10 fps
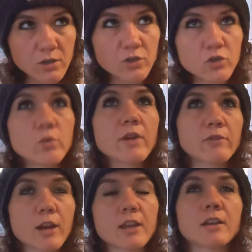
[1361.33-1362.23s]
you have
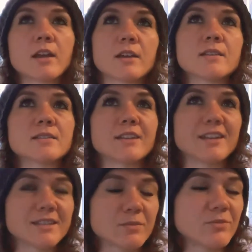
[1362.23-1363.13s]
recognized
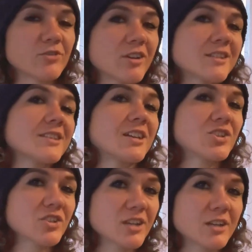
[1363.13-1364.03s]
that it's a
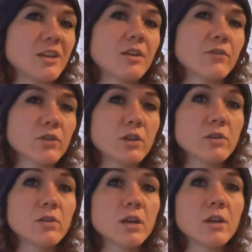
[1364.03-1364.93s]
procrastination technique for you,